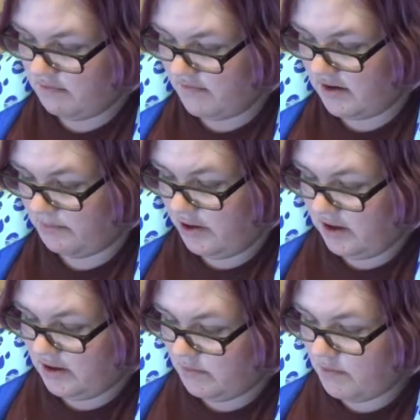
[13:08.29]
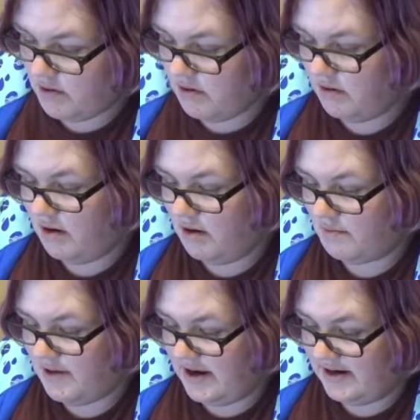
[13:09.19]
we got a Poliwhirl, a
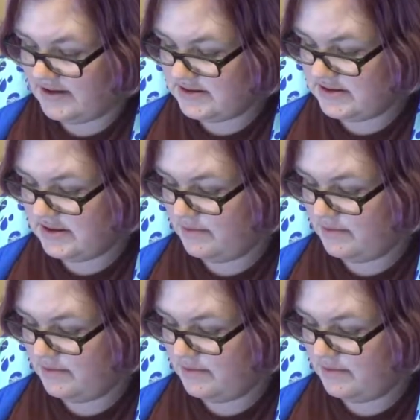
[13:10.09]
Rattata,